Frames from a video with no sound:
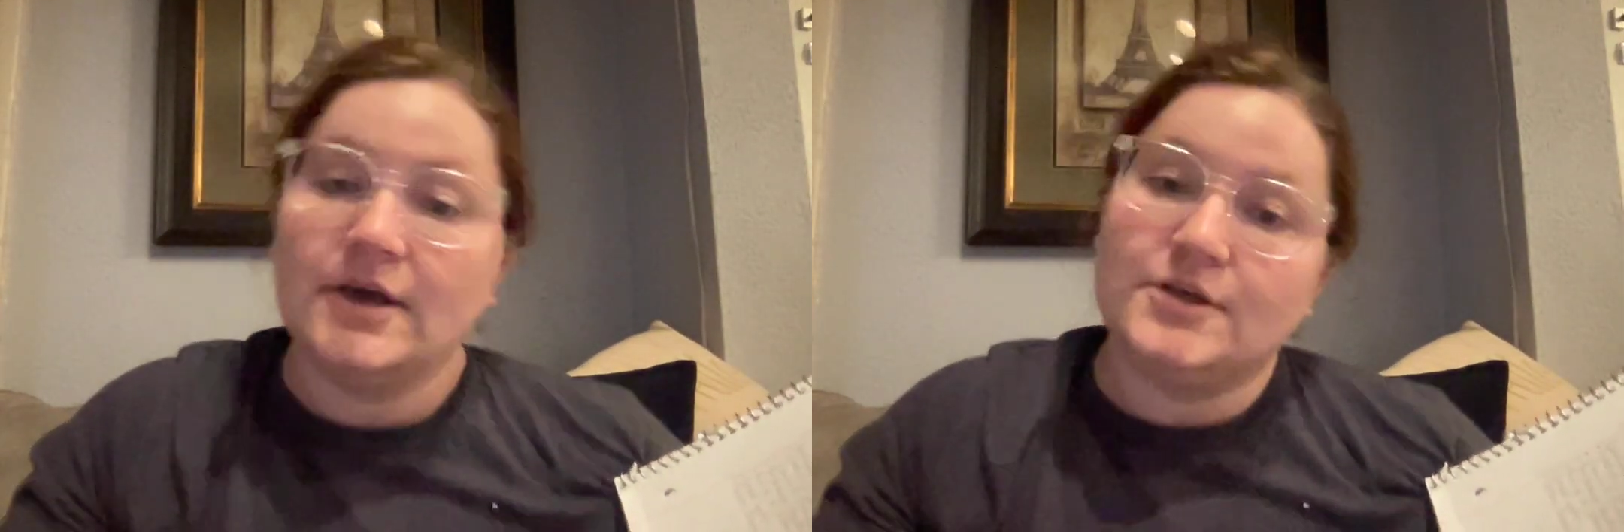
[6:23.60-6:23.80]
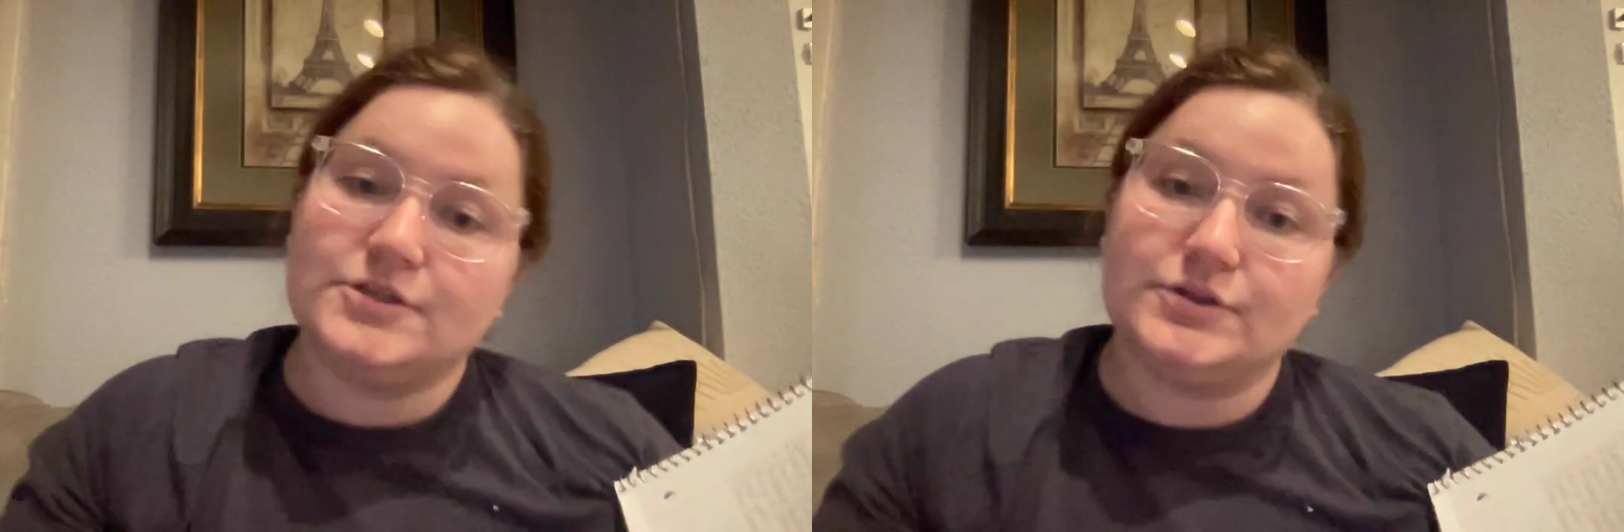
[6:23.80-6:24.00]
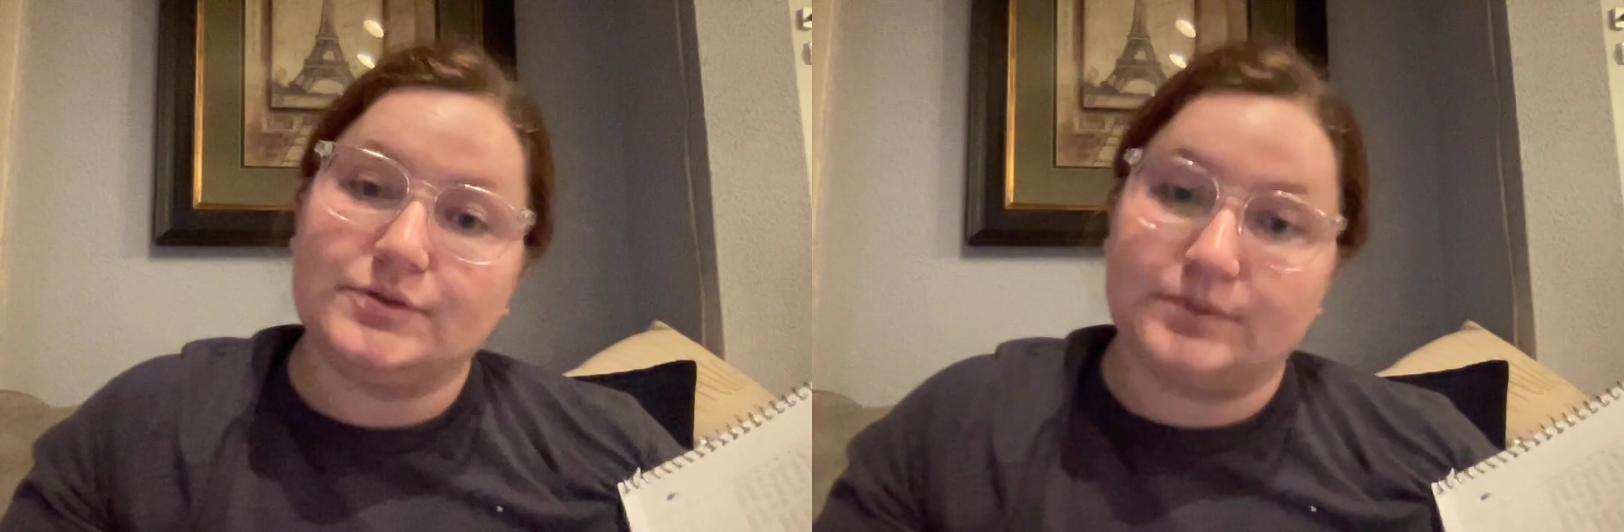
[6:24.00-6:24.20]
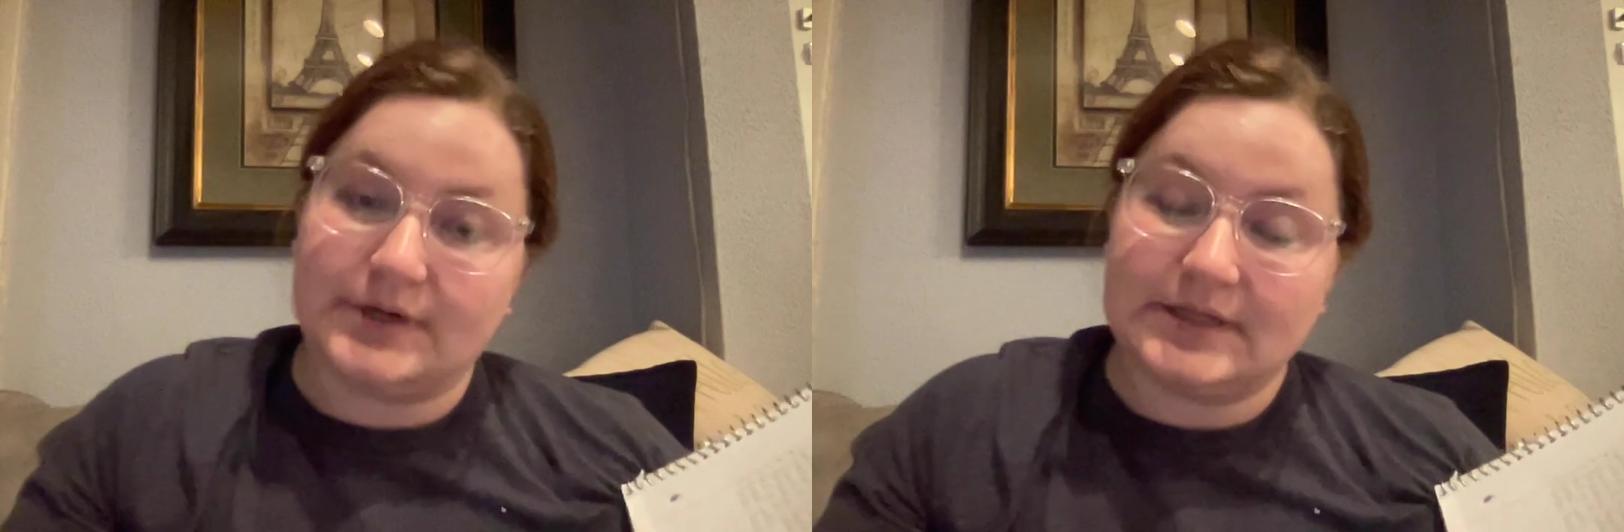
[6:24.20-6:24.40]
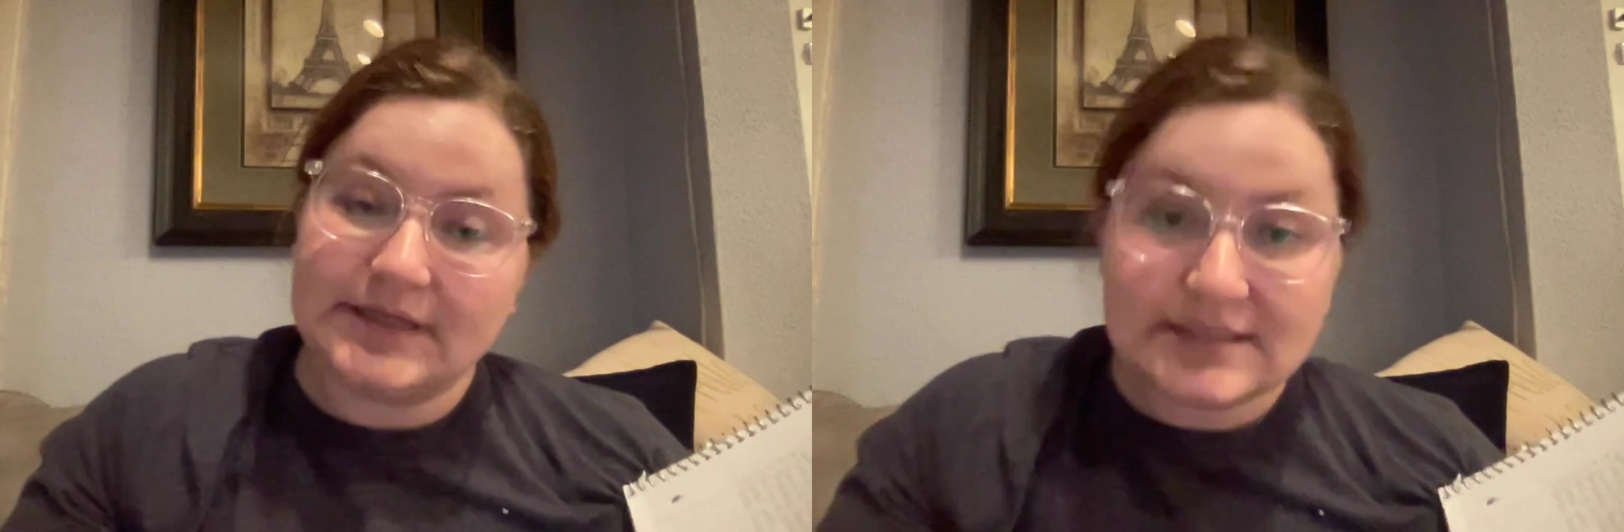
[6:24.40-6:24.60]
to
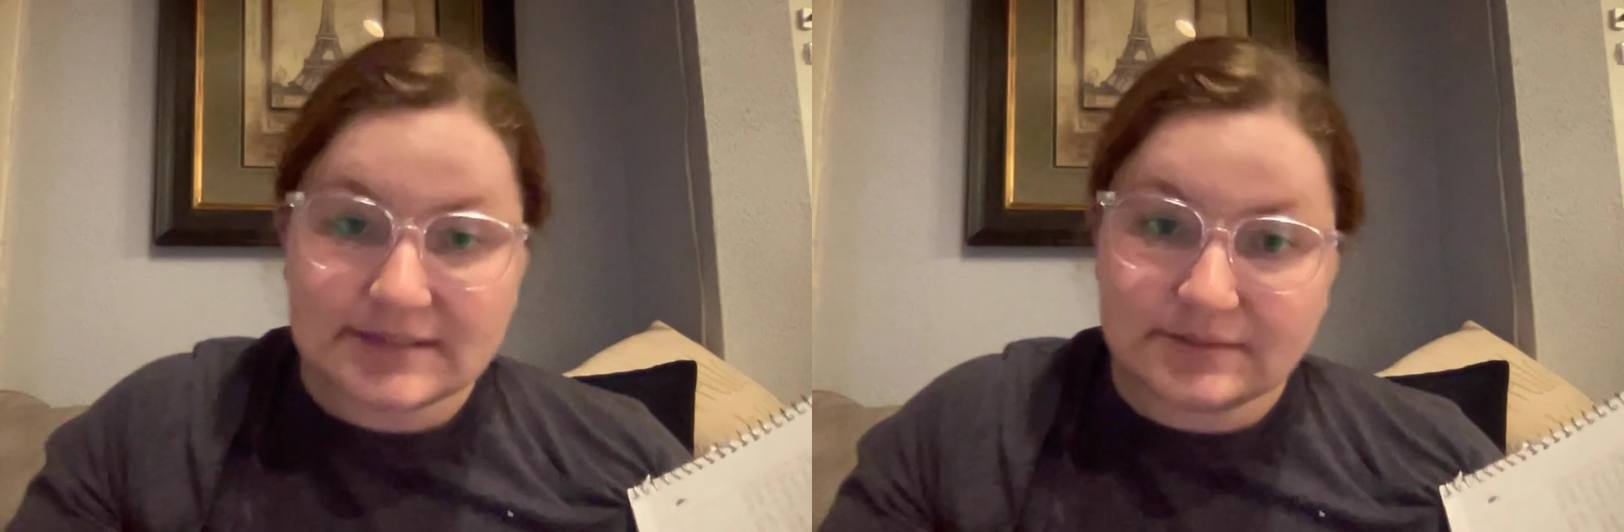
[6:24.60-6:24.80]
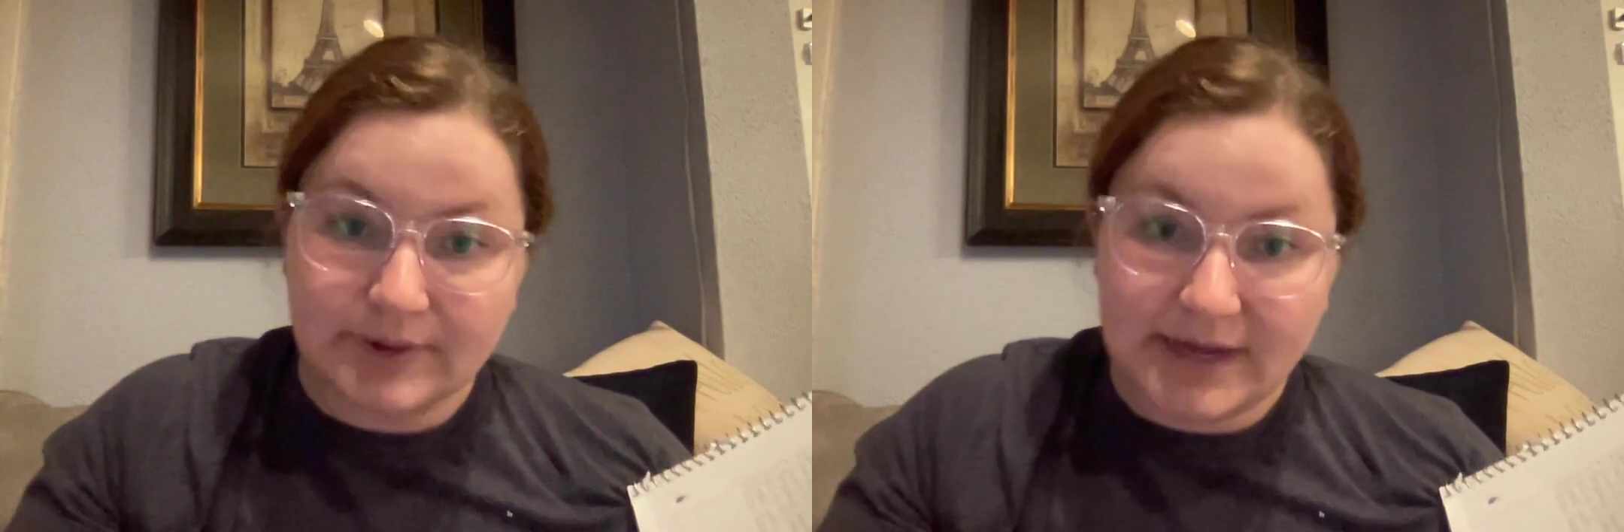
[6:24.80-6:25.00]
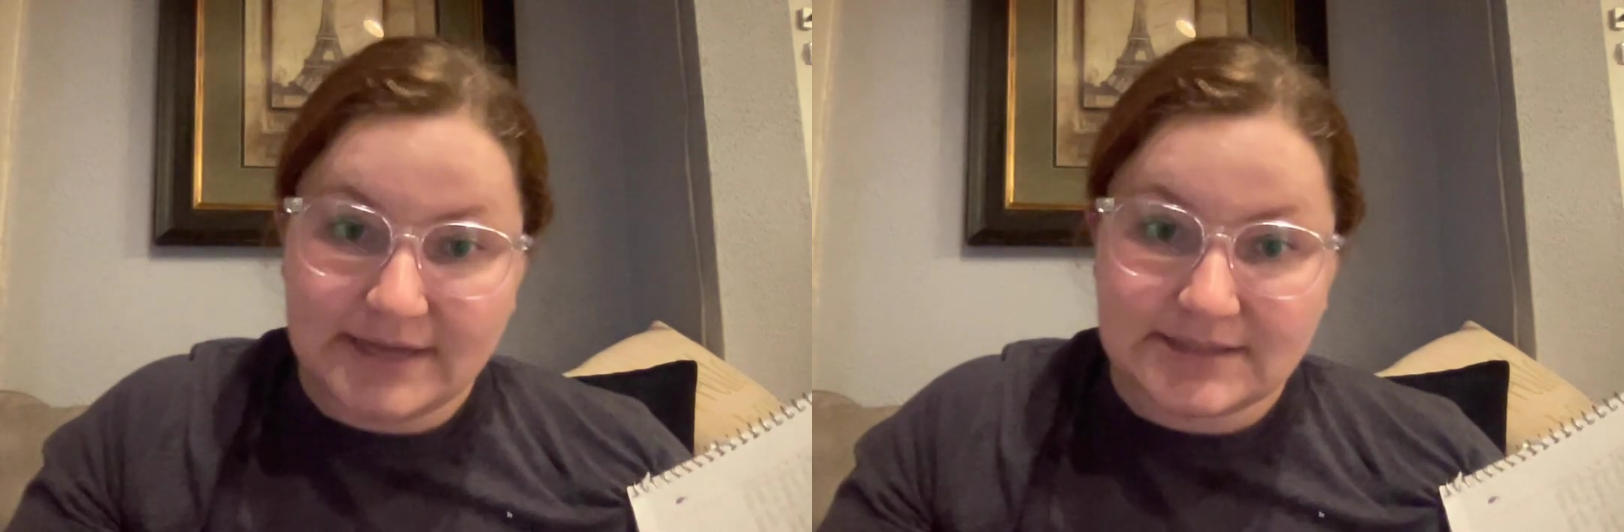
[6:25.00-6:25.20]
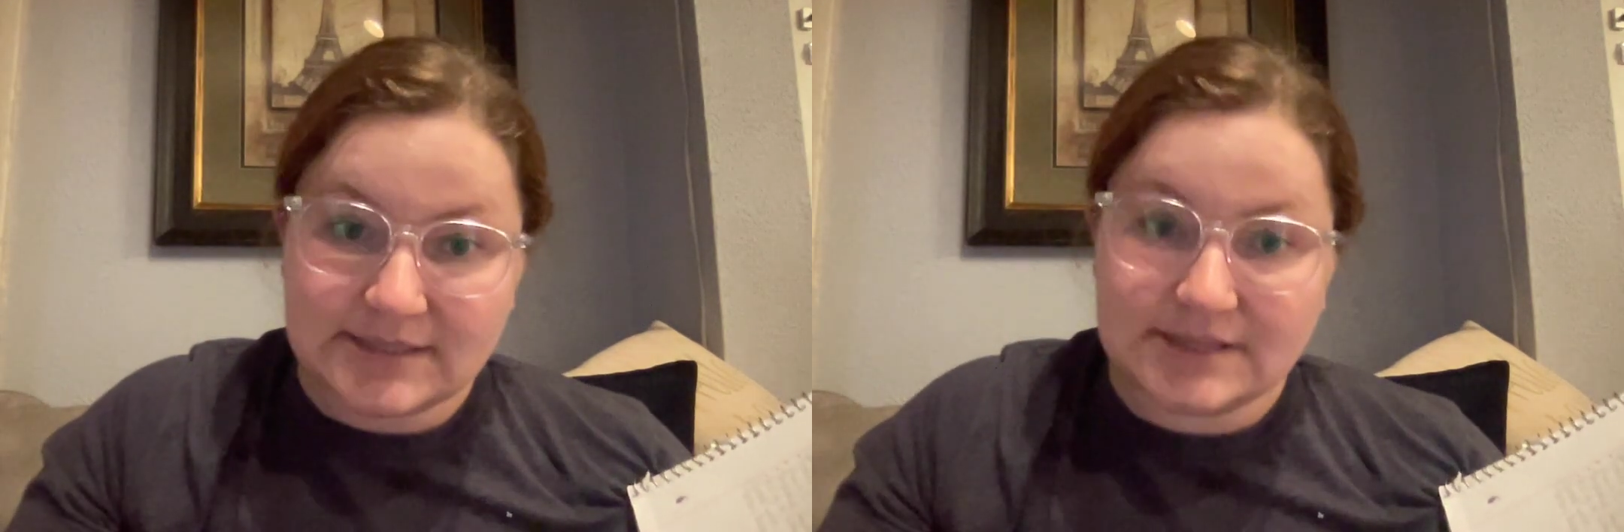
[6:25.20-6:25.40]
release sweat